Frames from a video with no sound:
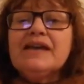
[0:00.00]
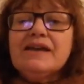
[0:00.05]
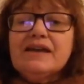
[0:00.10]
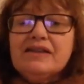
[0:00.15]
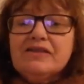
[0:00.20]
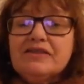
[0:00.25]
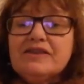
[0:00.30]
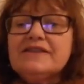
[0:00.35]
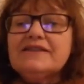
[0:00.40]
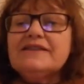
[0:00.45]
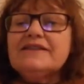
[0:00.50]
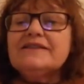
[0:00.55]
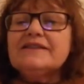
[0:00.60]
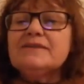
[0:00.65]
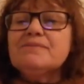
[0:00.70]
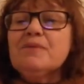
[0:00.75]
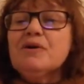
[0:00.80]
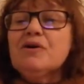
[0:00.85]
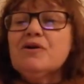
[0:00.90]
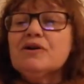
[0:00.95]
This is the
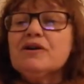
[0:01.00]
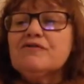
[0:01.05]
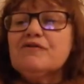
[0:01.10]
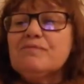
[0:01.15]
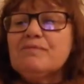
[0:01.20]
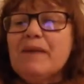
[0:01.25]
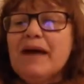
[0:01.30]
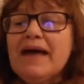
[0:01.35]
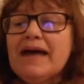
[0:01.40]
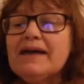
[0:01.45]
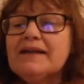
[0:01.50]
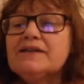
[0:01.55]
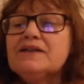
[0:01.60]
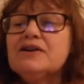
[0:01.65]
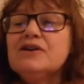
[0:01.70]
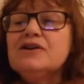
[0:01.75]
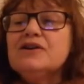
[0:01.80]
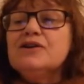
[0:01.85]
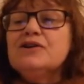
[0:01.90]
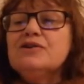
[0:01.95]
mark of a
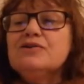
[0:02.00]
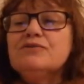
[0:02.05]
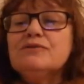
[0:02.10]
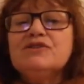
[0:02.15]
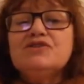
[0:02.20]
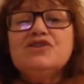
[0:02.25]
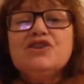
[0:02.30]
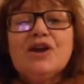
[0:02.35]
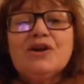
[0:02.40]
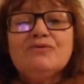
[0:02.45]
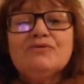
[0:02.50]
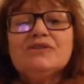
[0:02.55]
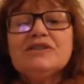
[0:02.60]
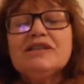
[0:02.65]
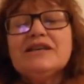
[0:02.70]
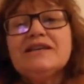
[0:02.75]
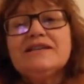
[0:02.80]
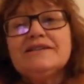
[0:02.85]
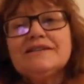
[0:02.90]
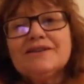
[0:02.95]
man who is yoked
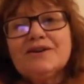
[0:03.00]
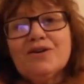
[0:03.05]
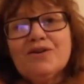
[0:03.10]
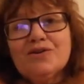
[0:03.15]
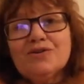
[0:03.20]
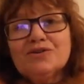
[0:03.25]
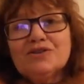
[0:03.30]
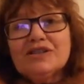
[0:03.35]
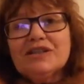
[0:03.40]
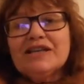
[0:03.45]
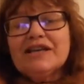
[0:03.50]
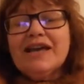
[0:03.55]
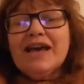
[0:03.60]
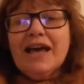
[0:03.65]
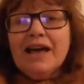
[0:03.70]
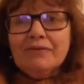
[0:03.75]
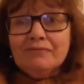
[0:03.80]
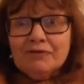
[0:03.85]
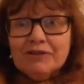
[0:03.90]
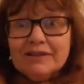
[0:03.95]
to his God
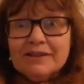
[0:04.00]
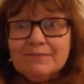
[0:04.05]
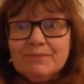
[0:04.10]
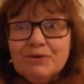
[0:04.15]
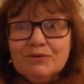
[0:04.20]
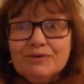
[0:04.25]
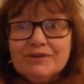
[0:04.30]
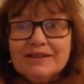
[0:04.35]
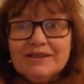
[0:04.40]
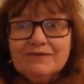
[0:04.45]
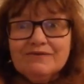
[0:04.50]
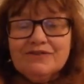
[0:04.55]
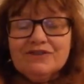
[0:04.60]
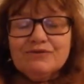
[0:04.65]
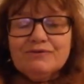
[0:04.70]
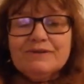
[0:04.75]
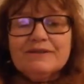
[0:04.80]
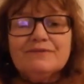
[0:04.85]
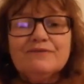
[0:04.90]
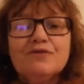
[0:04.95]
and responsive to
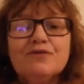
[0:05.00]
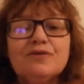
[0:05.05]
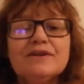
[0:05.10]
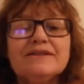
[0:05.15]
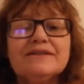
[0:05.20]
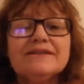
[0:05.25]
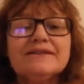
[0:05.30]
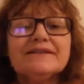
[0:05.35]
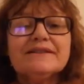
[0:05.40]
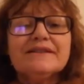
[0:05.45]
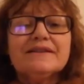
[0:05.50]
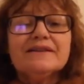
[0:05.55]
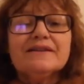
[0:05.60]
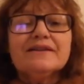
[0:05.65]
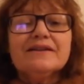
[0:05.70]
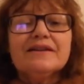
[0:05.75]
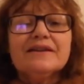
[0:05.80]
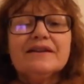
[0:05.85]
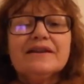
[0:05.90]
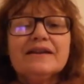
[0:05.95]
his voice.
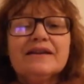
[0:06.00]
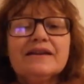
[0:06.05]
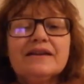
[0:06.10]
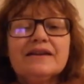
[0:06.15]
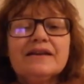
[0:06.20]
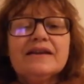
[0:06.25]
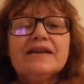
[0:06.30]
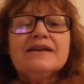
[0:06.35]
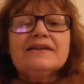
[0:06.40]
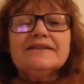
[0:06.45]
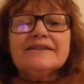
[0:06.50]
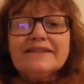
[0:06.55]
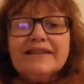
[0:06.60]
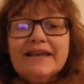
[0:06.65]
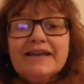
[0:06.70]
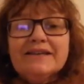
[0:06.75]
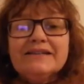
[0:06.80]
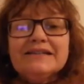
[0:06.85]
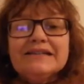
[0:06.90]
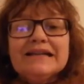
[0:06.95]

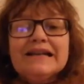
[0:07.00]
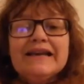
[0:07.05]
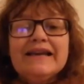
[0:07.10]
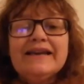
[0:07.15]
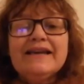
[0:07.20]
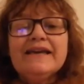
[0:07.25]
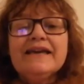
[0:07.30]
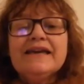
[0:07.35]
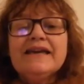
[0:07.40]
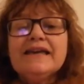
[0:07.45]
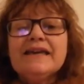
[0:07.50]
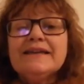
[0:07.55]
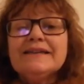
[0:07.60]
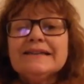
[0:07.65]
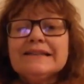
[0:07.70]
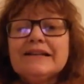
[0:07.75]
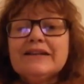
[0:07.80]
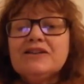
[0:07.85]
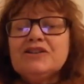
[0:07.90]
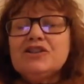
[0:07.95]
Secondly, he's
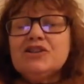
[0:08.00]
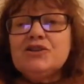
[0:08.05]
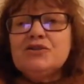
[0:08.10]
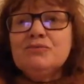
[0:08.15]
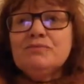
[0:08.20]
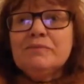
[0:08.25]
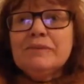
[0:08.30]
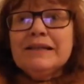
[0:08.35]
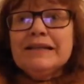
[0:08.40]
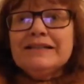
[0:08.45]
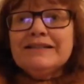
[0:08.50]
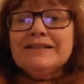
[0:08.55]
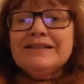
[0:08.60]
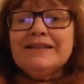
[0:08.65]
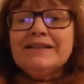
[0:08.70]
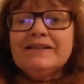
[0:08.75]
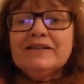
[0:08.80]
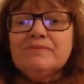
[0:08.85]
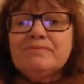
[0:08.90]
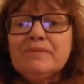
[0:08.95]
learnt humility
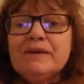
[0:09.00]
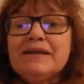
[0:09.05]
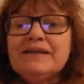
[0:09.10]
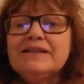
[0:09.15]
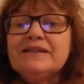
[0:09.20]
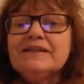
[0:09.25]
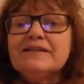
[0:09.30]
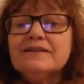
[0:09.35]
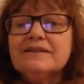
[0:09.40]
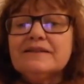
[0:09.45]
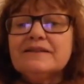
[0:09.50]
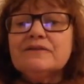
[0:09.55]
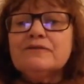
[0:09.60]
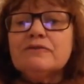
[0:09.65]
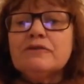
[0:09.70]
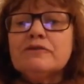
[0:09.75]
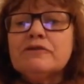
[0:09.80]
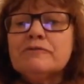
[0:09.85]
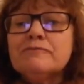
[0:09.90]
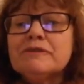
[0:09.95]
and obedience
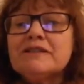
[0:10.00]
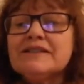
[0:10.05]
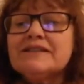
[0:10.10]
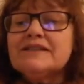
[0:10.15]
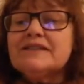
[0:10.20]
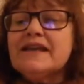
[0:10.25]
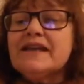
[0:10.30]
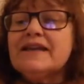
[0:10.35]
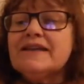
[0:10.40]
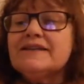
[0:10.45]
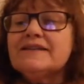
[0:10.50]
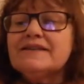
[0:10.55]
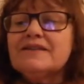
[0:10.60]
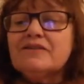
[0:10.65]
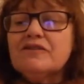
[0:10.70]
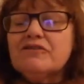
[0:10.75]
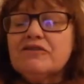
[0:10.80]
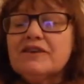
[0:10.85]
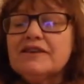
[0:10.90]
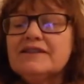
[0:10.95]
through the mistakes and
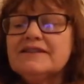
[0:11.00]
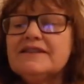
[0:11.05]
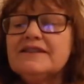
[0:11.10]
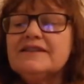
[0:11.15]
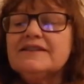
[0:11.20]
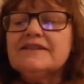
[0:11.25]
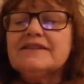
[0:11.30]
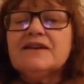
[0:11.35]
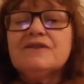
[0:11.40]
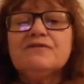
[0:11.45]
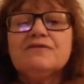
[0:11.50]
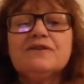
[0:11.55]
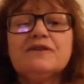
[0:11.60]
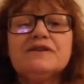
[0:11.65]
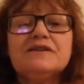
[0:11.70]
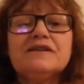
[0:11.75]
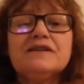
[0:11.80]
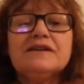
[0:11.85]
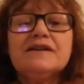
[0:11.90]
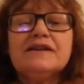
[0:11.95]
the things he suffered.